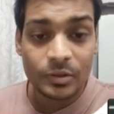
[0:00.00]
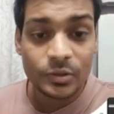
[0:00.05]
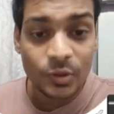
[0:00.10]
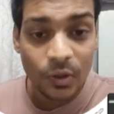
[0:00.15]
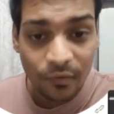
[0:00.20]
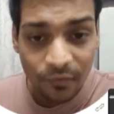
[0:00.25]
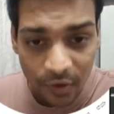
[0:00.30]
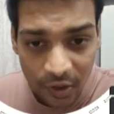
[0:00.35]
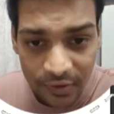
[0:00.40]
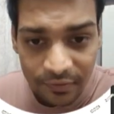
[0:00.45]

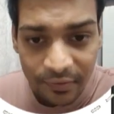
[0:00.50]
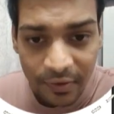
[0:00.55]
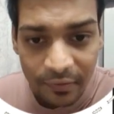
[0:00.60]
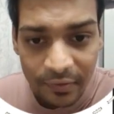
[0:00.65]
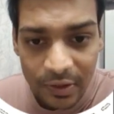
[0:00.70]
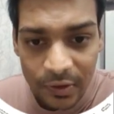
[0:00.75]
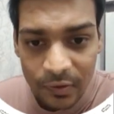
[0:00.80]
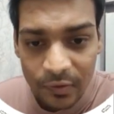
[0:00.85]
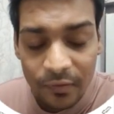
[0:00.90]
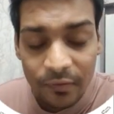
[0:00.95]
So what we
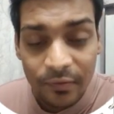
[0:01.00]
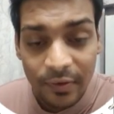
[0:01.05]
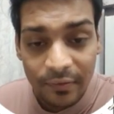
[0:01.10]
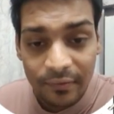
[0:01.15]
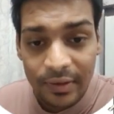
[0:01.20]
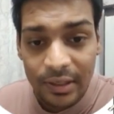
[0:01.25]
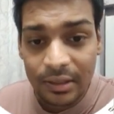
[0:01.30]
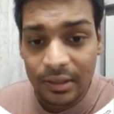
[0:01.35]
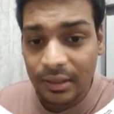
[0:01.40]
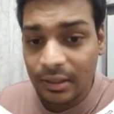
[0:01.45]
will do, we
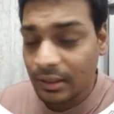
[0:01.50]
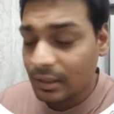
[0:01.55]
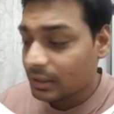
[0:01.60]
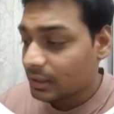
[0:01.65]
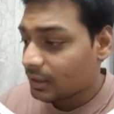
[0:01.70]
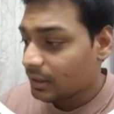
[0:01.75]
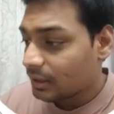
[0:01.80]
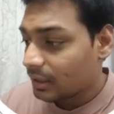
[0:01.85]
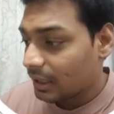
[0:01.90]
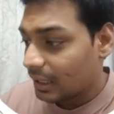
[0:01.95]
will
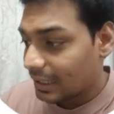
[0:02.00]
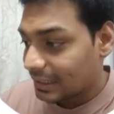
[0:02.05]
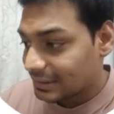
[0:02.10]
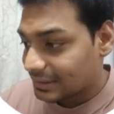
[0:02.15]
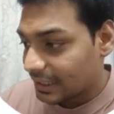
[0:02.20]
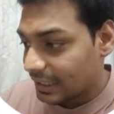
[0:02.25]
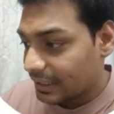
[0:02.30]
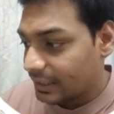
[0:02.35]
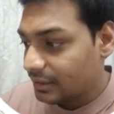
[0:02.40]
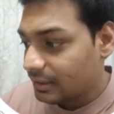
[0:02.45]

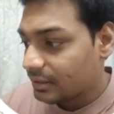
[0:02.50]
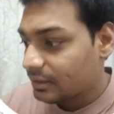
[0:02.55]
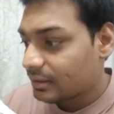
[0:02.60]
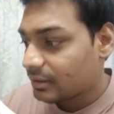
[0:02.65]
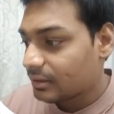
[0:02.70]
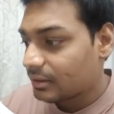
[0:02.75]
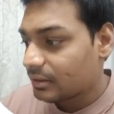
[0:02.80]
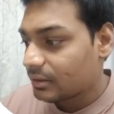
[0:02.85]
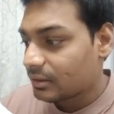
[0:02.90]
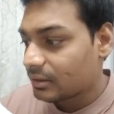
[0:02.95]
assign
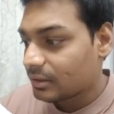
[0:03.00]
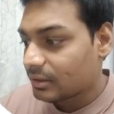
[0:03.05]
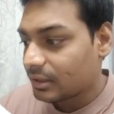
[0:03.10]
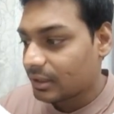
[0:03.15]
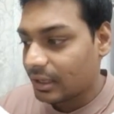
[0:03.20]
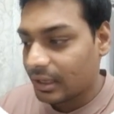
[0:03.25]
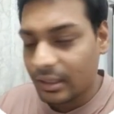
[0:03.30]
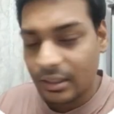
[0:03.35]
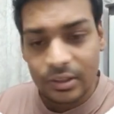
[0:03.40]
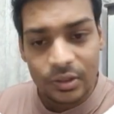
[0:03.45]

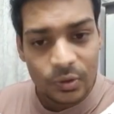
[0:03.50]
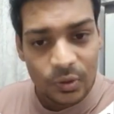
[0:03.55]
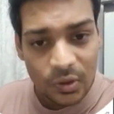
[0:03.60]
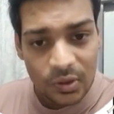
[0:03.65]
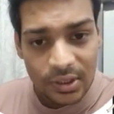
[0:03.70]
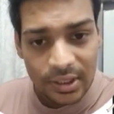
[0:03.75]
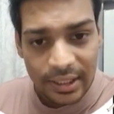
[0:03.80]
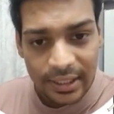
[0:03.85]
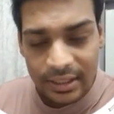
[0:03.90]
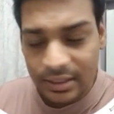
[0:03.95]

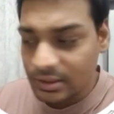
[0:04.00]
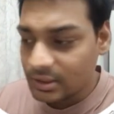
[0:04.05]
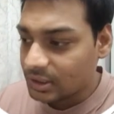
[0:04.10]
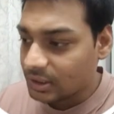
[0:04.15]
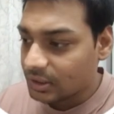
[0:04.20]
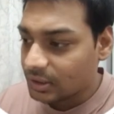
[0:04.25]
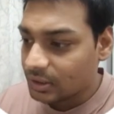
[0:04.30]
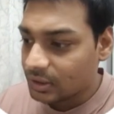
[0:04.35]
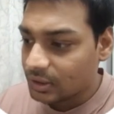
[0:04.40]
current.next